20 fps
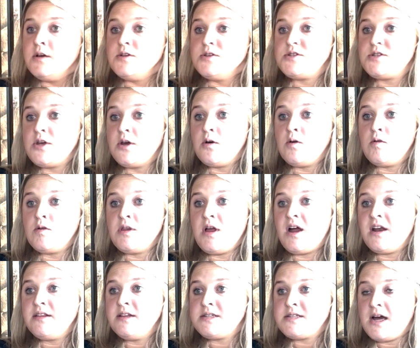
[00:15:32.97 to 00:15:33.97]
So a lot
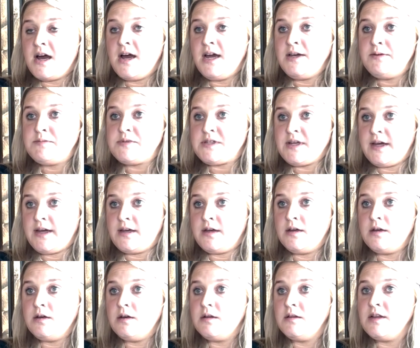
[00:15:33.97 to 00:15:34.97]
of the times, like,
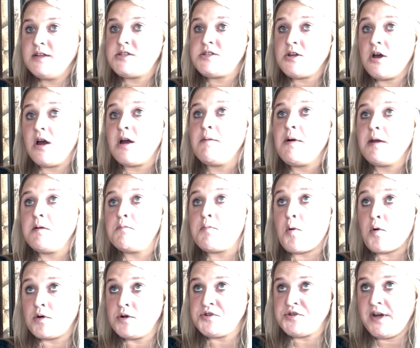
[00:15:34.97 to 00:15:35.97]
let's talk about a
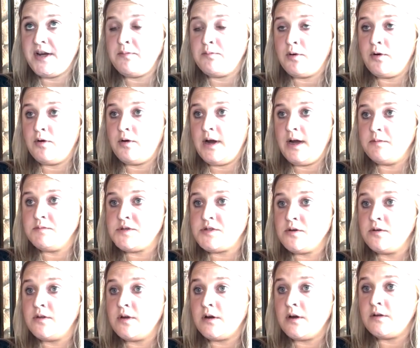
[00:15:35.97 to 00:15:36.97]
board and train program.
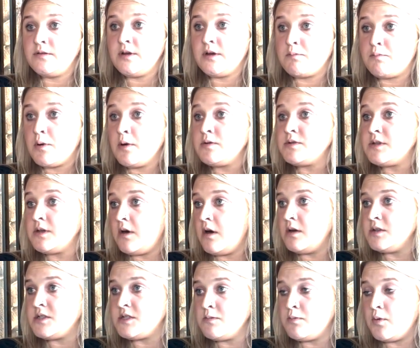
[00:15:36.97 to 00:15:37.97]
So there are pros and
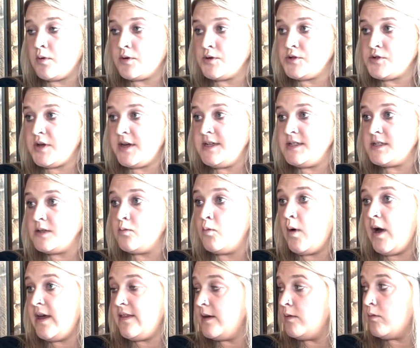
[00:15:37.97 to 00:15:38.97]
cons to board and trains and
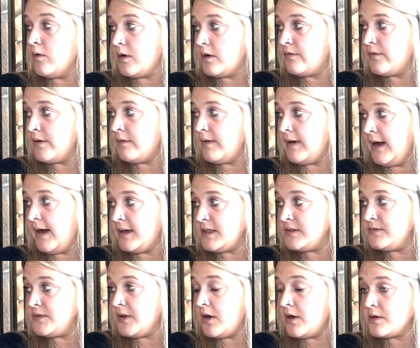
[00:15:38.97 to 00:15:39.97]
why they work for
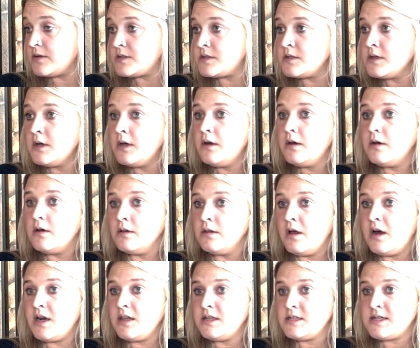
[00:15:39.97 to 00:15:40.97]
reactive dogs. A
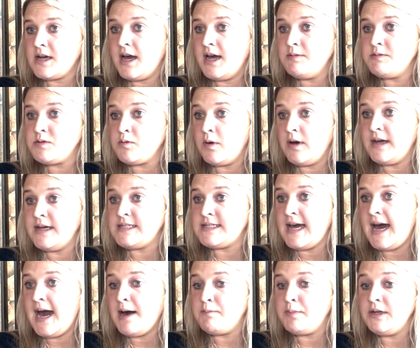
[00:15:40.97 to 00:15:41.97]
lot of the times what has
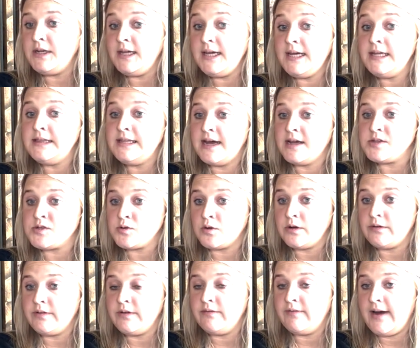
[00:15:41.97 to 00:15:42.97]
happened in that sort
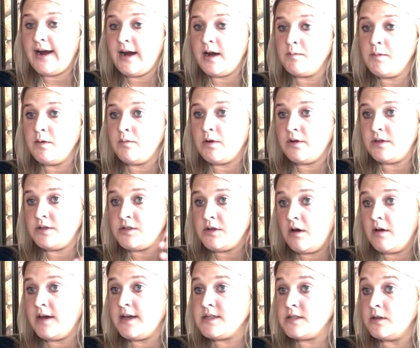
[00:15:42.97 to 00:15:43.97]
of environment where the
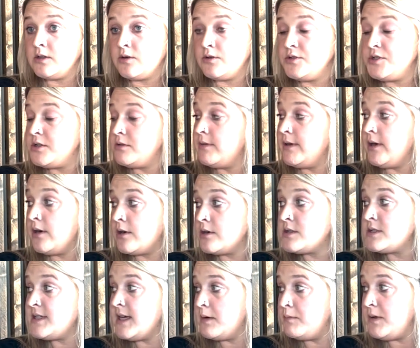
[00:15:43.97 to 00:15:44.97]
dog has learned to
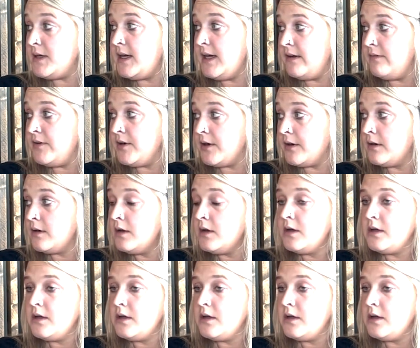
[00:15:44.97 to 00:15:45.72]
rehearse that behavior,